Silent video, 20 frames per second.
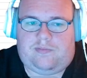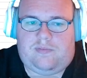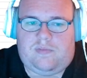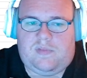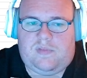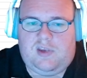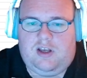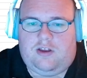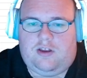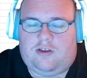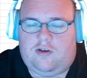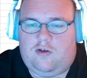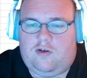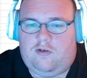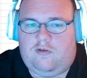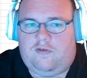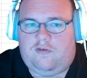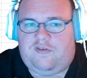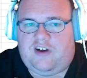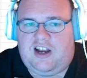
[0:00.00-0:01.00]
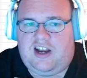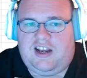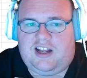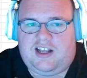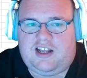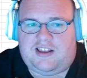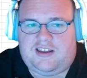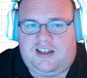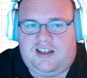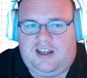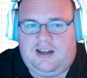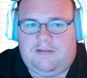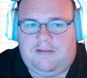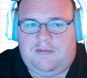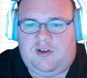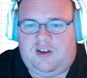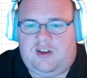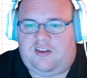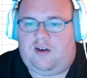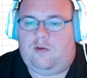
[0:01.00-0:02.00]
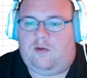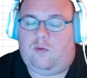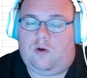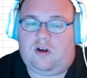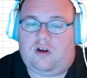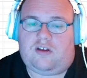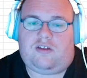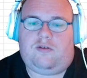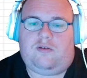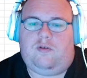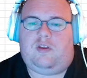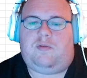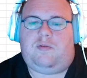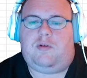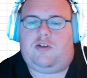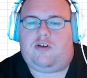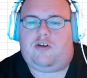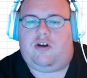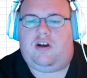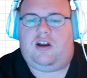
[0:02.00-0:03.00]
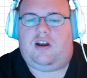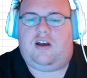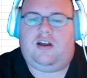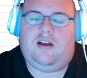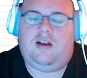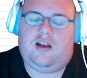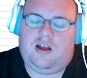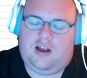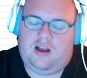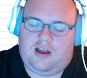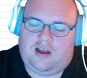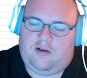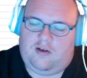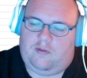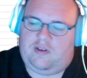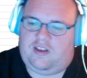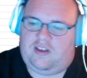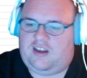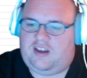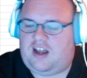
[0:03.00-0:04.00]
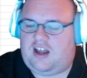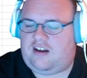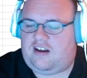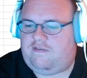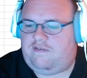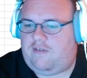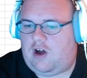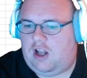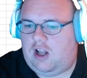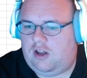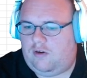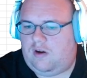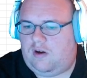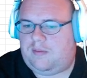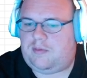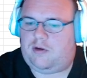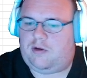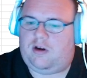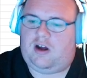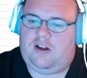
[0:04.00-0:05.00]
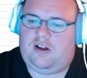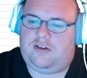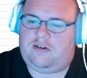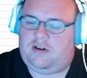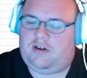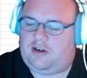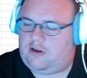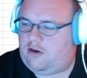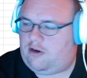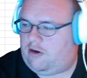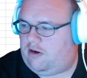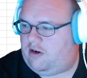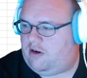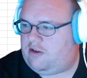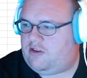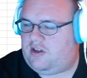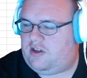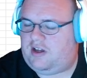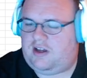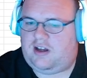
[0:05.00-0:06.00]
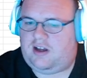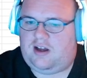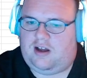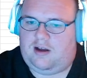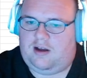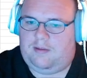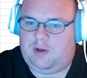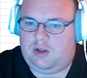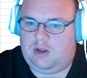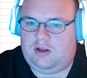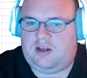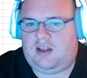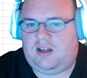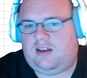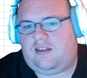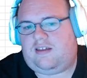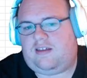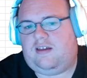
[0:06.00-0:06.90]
So finding a team that works with Magearna with a lot of follow-up or other encouraging abilities